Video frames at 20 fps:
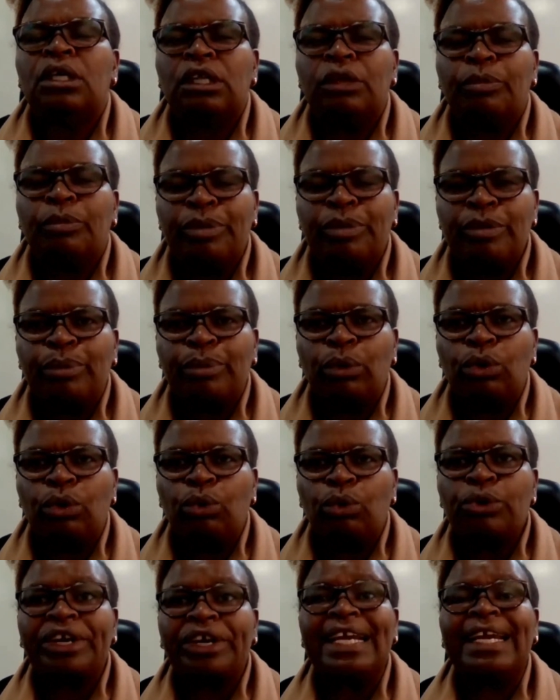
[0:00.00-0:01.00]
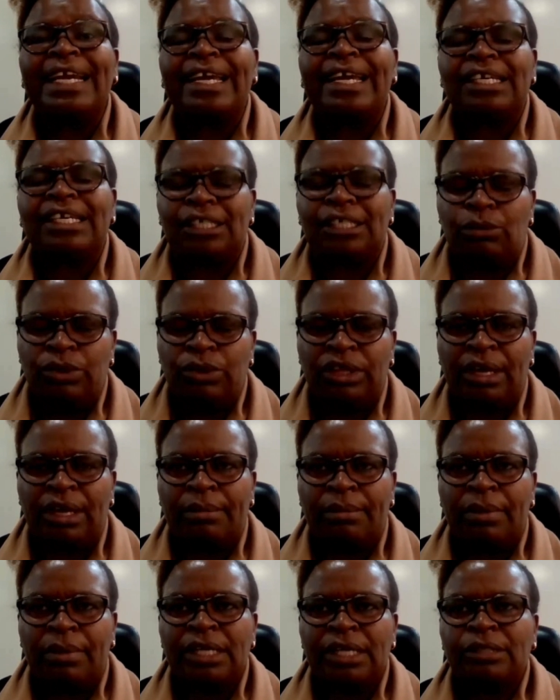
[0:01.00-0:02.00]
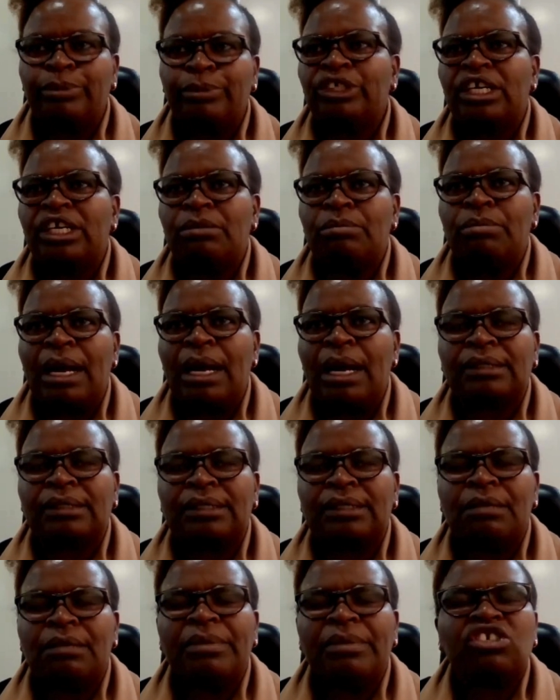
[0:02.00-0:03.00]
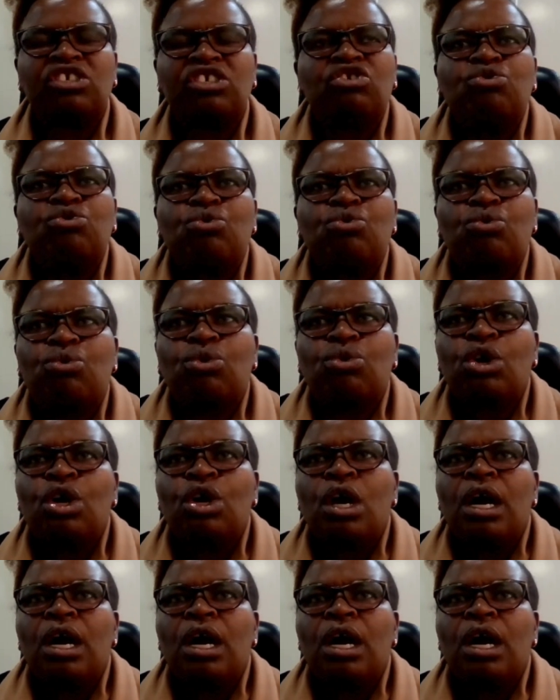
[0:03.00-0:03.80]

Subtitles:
the people who relate with them, especially banks. They must know,